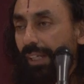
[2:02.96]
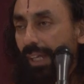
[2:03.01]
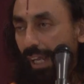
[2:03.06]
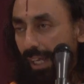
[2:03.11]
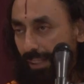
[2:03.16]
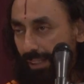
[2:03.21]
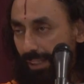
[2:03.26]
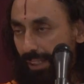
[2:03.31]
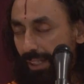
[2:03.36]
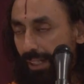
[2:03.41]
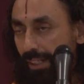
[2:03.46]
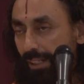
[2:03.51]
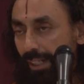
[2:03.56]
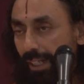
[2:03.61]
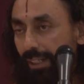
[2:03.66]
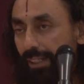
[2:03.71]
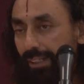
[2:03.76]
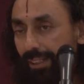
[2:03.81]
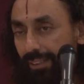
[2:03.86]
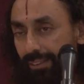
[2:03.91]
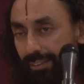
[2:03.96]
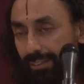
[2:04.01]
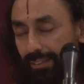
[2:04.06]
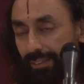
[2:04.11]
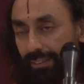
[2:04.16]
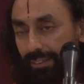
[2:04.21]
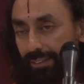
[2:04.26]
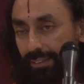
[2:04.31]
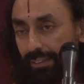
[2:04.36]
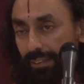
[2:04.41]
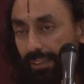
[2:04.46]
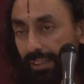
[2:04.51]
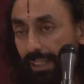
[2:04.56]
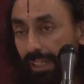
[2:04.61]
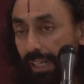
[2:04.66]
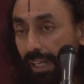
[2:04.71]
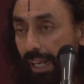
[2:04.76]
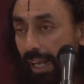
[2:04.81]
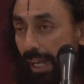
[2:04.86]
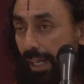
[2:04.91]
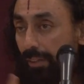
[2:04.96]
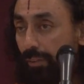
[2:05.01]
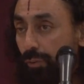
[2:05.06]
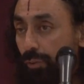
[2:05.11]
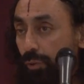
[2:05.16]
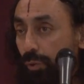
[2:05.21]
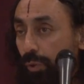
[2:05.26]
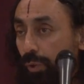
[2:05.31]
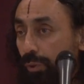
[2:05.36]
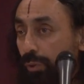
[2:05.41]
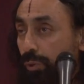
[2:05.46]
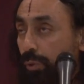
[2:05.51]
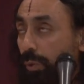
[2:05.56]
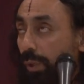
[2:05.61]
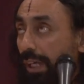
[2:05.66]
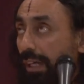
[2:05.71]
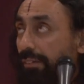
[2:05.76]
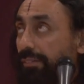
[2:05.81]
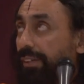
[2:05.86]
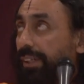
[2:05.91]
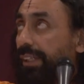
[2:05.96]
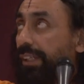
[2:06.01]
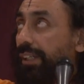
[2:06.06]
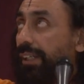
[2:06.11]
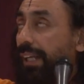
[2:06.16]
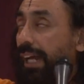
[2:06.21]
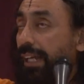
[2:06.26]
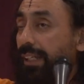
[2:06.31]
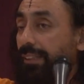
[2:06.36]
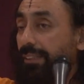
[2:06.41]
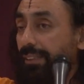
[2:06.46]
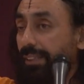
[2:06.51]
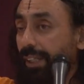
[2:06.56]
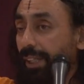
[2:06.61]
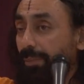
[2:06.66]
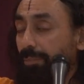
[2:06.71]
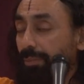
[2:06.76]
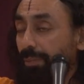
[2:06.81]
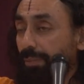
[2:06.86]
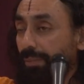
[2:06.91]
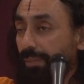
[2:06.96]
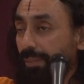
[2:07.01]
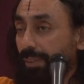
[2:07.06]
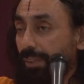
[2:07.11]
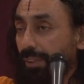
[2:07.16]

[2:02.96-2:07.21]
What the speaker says: and they are telling us. And those who have realized Him,